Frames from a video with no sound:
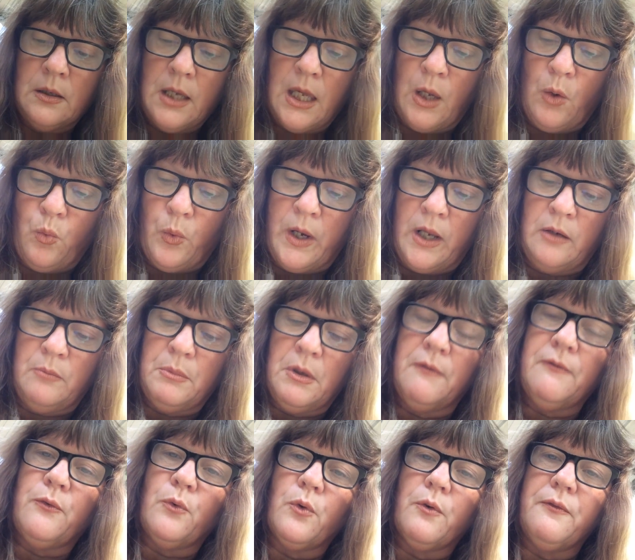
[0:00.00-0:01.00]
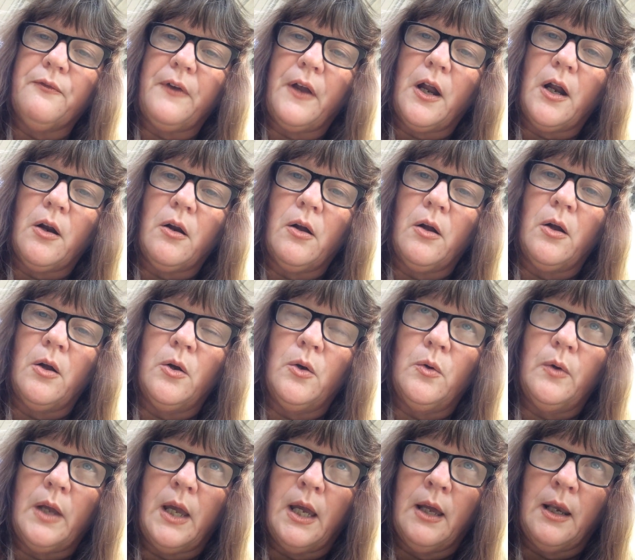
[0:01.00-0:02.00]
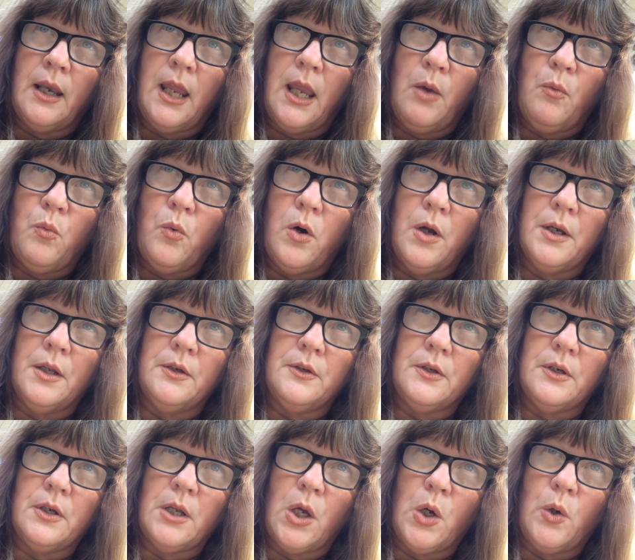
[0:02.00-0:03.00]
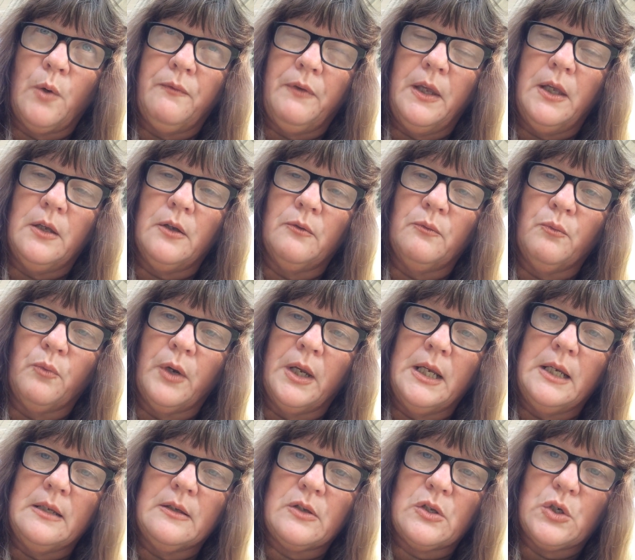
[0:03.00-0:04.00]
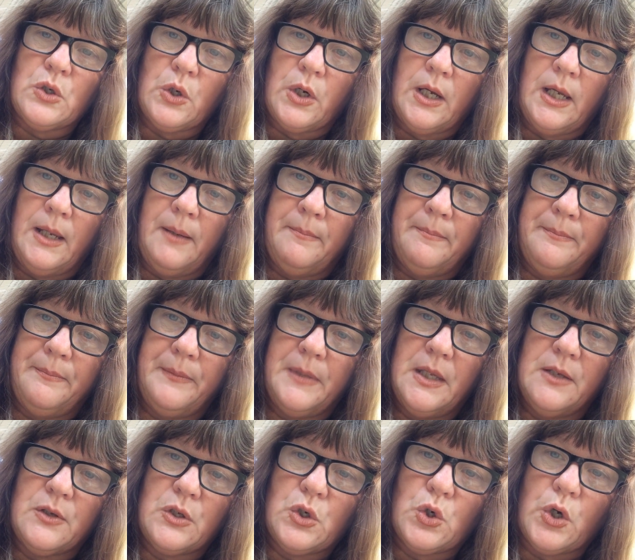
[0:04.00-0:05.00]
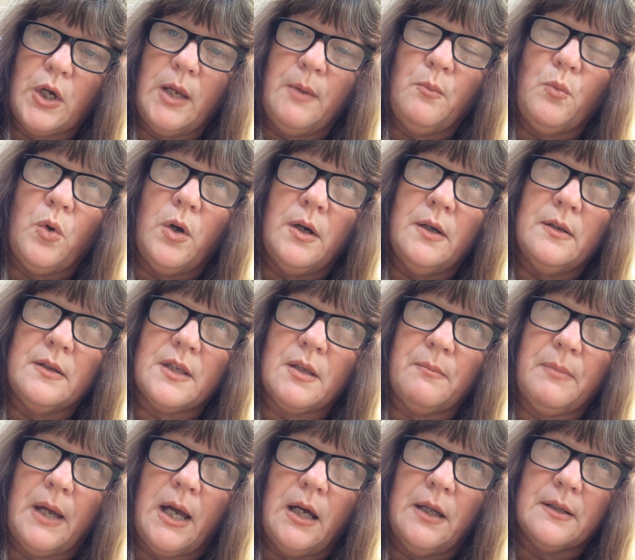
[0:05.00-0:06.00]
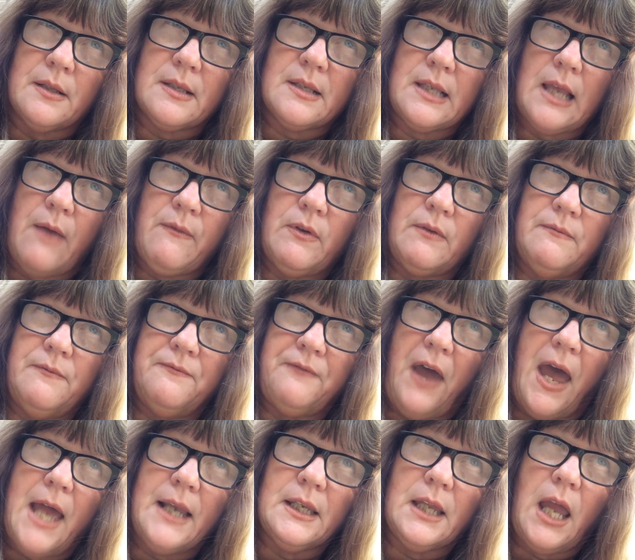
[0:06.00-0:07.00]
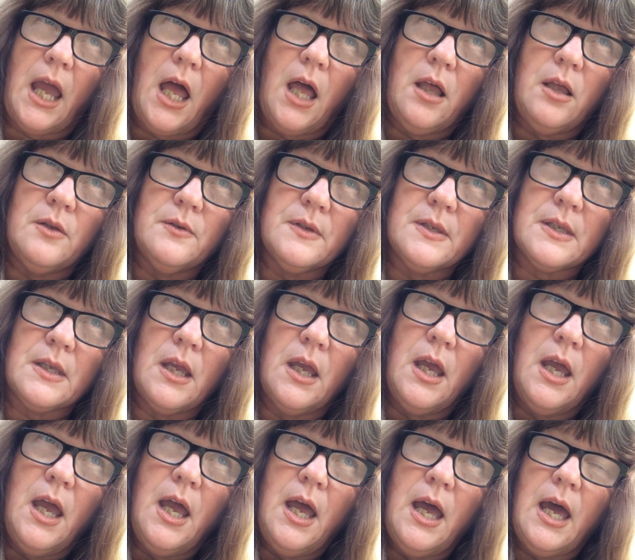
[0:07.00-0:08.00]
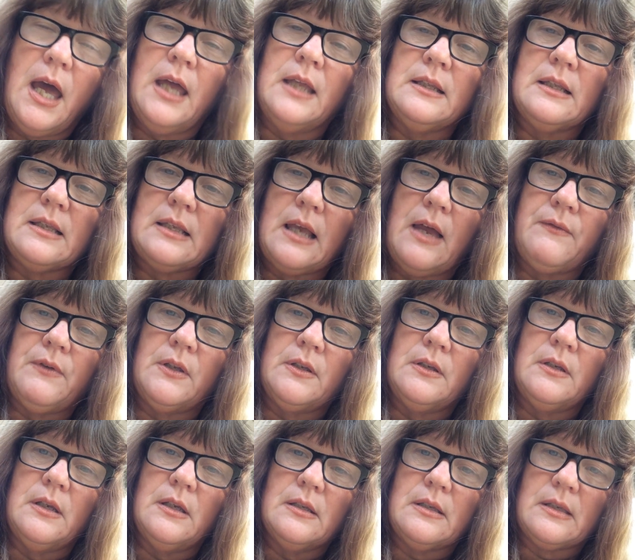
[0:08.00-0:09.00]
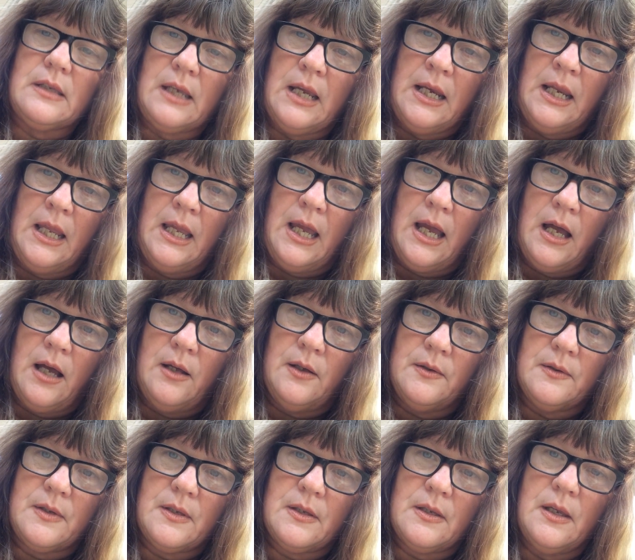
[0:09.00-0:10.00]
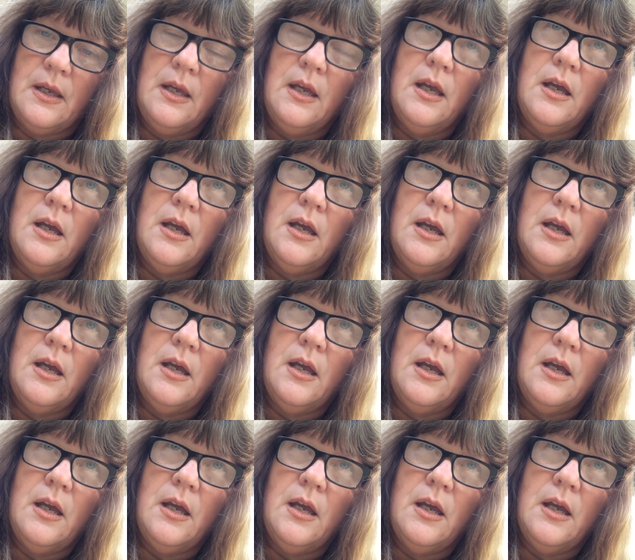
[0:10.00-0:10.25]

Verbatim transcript: He went before Pharaoh and he wanted to know if he could read his dream. His dream was about seven fat cows and seven skinny cows.